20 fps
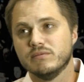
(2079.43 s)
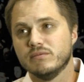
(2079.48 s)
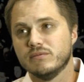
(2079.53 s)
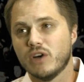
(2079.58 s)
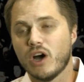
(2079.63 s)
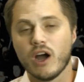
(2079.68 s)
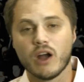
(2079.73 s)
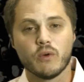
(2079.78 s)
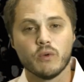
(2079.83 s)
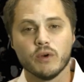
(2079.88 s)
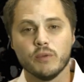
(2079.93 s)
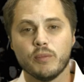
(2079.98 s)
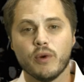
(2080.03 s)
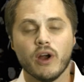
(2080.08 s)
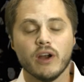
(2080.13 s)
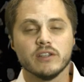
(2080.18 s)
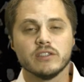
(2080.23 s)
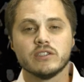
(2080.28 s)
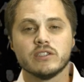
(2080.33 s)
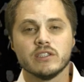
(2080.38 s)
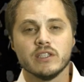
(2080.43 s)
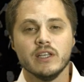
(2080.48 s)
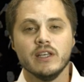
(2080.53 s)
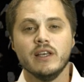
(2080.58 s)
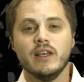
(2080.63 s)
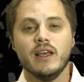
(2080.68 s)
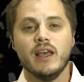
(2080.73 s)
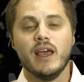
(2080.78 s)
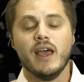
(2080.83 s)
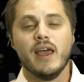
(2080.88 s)
awkward parts.
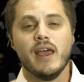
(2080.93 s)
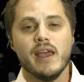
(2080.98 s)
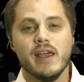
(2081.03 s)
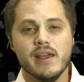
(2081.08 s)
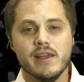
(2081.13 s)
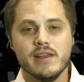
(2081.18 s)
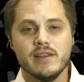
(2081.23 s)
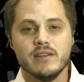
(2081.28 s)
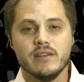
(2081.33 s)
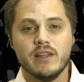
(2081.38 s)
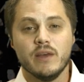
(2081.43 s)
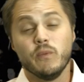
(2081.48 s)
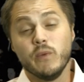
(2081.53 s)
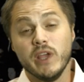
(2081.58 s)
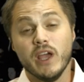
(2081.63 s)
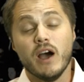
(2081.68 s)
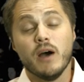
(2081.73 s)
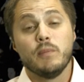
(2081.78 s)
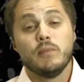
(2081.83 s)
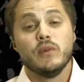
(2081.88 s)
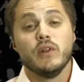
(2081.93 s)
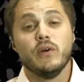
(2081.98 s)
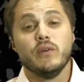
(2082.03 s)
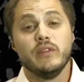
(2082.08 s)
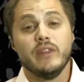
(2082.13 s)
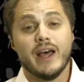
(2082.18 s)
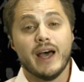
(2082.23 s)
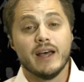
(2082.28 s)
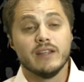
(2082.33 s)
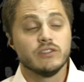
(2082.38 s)
And then we
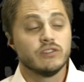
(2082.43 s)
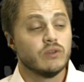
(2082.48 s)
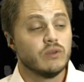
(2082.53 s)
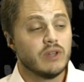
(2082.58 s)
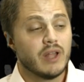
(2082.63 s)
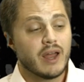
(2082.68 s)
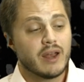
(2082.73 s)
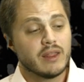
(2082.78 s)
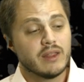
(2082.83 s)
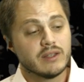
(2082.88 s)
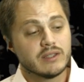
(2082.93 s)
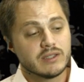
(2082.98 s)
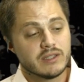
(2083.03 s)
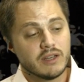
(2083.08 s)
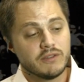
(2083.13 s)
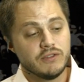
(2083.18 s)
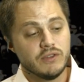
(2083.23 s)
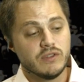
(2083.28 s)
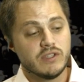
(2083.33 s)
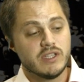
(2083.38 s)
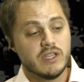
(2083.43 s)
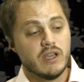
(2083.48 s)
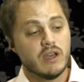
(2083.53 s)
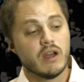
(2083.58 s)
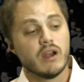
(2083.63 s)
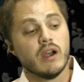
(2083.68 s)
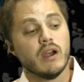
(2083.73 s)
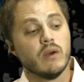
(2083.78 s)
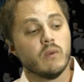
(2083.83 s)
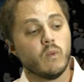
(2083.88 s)
upload that. So a lot of the stuff you see
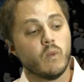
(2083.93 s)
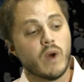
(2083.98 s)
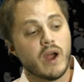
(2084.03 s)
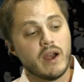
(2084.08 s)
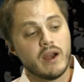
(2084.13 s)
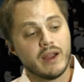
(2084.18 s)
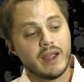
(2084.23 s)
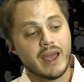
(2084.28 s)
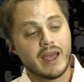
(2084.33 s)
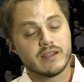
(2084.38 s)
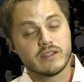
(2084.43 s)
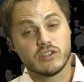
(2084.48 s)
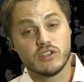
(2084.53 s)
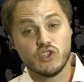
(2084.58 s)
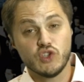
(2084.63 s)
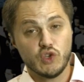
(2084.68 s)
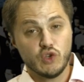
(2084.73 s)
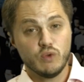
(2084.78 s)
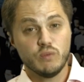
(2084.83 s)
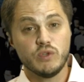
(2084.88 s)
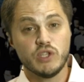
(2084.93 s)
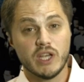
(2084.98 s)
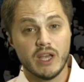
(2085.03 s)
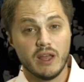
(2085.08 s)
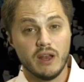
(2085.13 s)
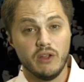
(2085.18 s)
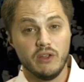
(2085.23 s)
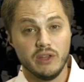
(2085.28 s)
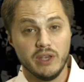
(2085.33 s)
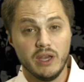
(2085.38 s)
on our WirecastTube
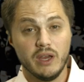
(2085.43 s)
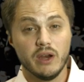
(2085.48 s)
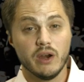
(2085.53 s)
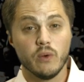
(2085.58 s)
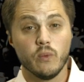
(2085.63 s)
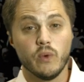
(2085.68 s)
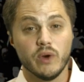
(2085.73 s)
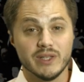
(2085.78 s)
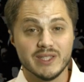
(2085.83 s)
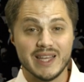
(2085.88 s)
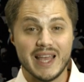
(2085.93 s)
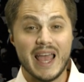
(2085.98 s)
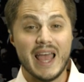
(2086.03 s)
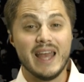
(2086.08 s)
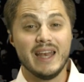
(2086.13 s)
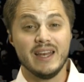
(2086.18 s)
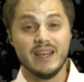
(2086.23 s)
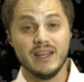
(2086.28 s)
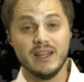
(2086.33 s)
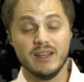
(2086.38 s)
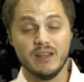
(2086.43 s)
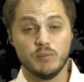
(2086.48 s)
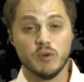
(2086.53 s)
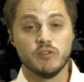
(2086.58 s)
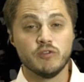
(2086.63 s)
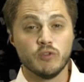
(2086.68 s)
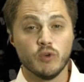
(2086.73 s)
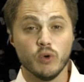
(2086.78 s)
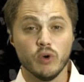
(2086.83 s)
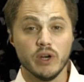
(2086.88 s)
channel here was edited
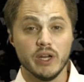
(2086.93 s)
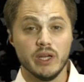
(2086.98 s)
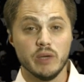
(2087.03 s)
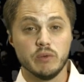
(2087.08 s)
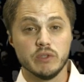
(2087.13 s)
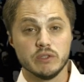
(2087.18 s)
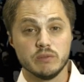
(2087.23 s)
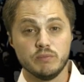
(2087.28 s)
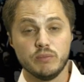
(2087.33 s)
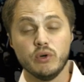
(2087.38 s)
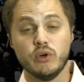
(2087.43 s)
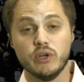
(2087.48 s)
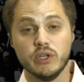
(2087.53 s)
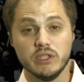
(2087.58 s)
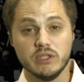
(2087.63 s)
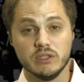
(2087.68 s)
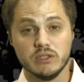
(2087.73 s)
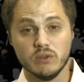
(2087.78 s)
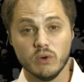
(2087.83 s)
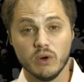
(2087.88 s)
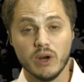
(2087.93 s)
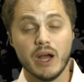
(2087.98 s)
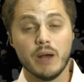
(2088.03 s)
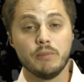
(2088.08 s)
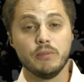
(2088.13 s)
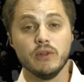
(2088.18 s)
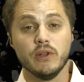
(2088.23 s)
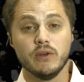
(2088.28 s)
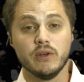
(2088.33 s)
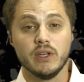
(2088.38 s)
before it was put or
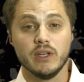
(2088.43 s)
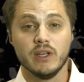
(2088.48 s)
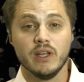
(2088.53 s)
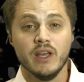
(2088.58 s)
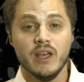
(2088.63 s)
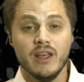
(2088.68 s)
uploaded.